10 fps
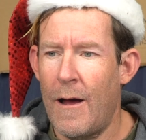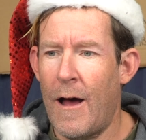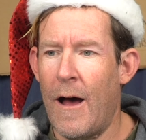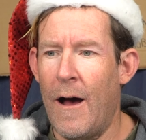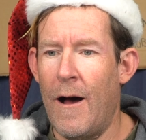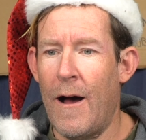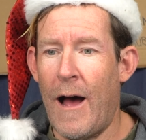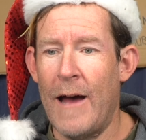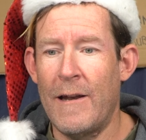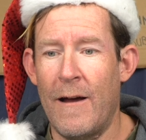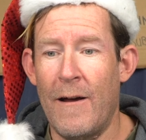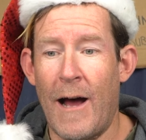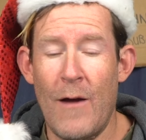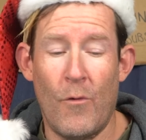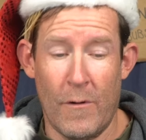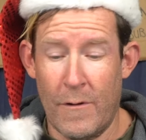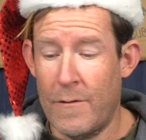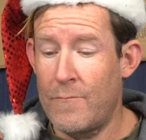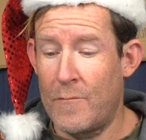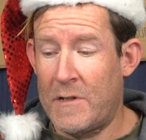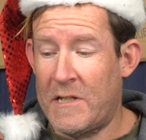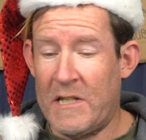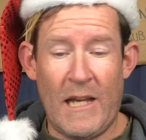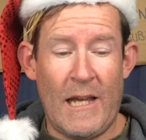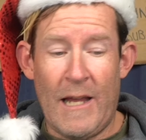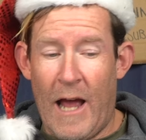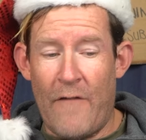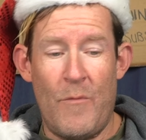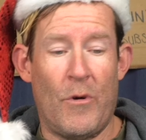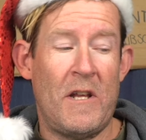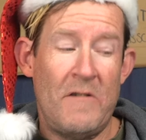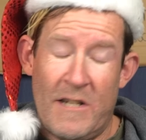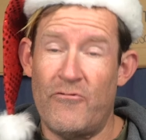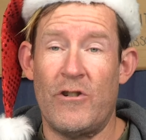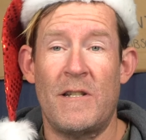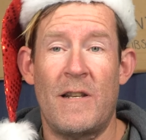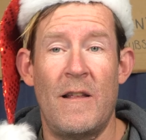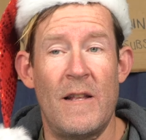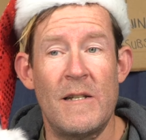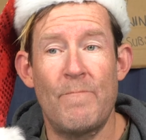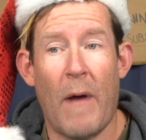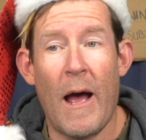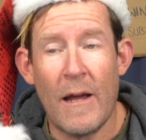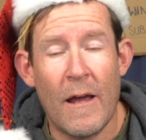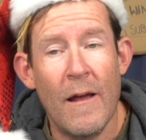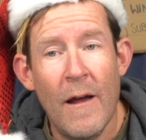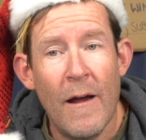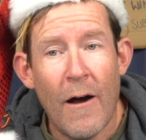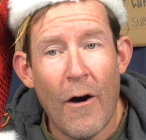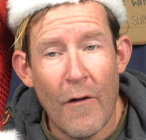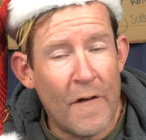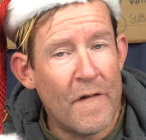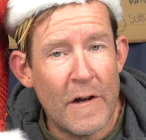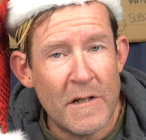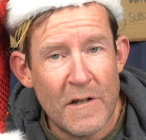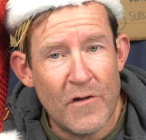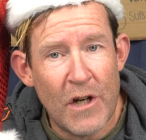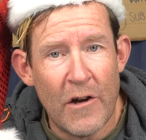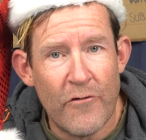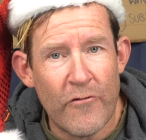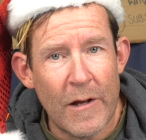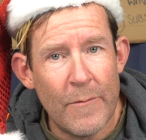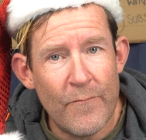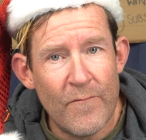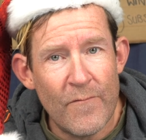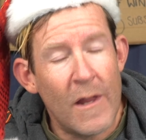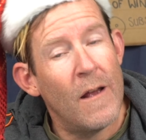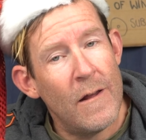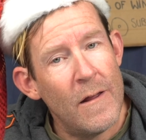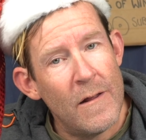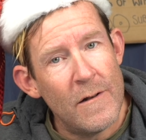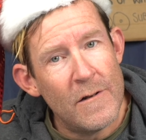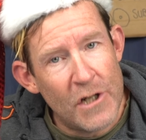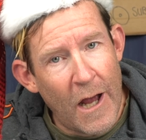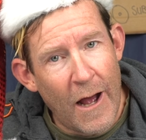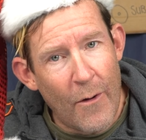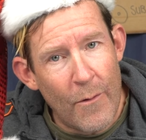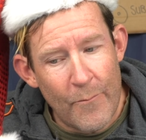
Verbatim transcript: Uh, and I will see everybody who's interested in this back on the first of January. Ciao.